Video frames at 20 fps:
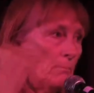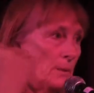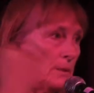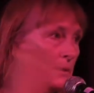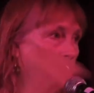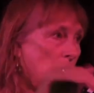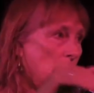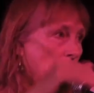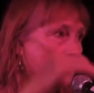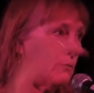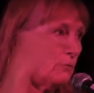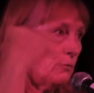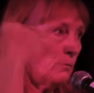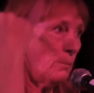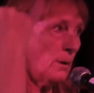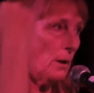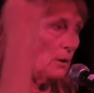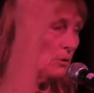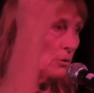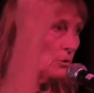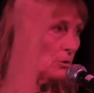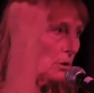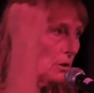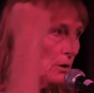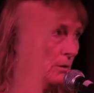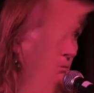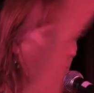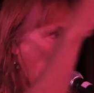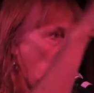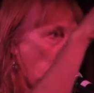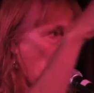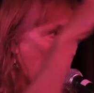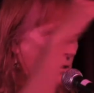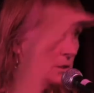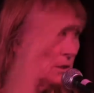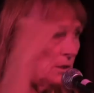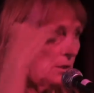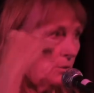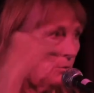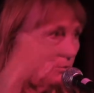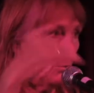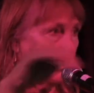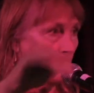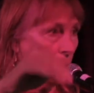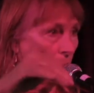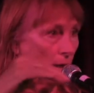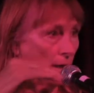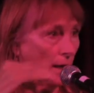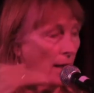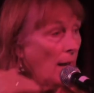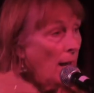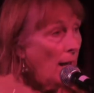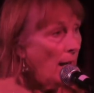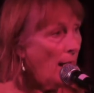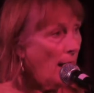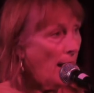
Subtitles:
business for both the community, the worker,